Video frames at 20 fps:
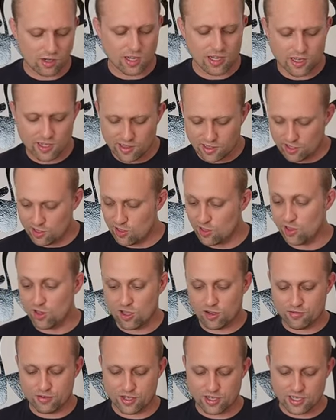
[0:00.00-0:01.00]
I
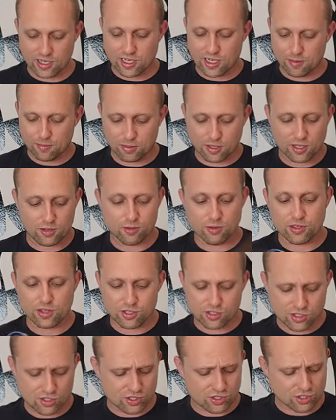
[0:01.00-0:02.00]
loved it. I played with
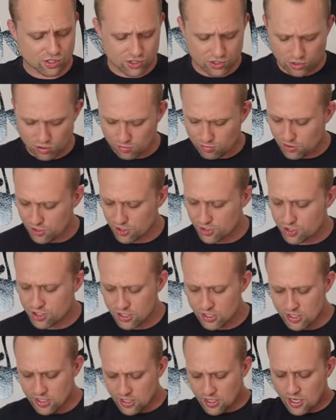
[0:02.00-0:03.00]
it so much.
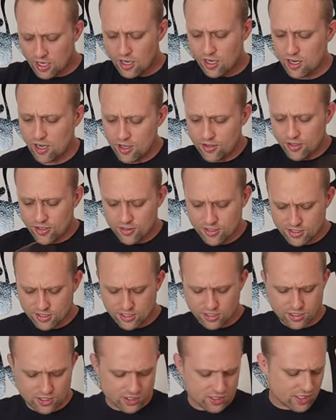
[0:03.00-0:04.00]
Uh, I think this
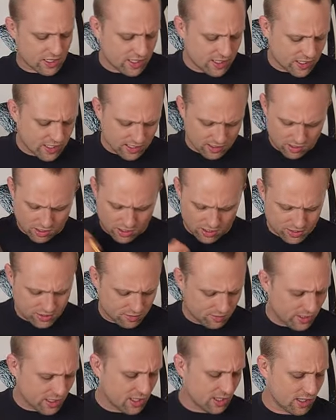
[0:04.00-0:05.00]
thing just kind of got lost in
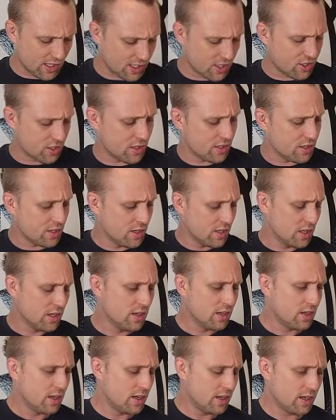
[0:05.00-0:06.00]
my collection,
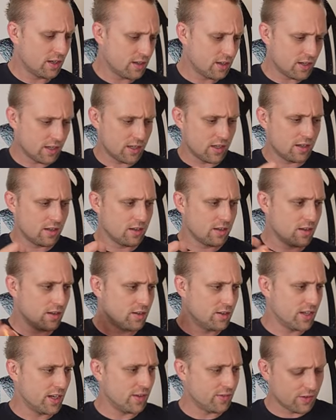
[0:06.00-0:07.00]
and uh,
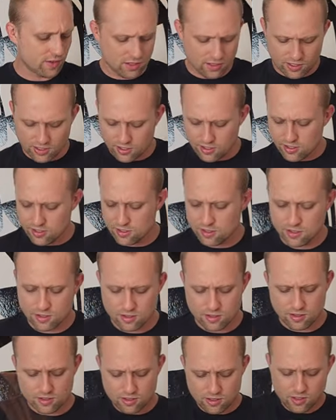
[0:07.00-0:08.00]
definitely
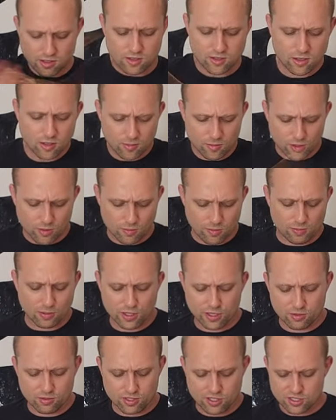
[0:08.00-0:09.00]
I'm going to be
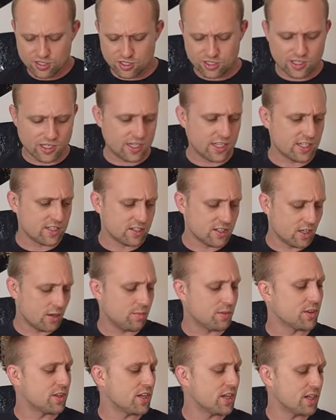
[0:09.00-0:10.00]
playing with this thing the next
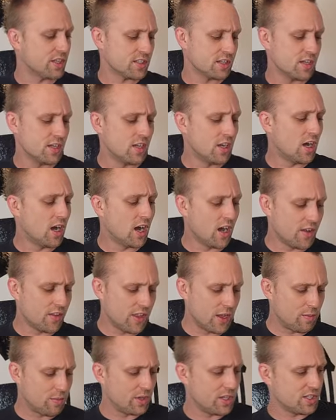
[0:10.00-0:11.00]
couple days. Uh,
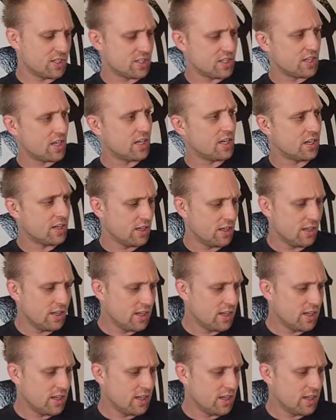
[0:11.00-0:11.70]
that being said,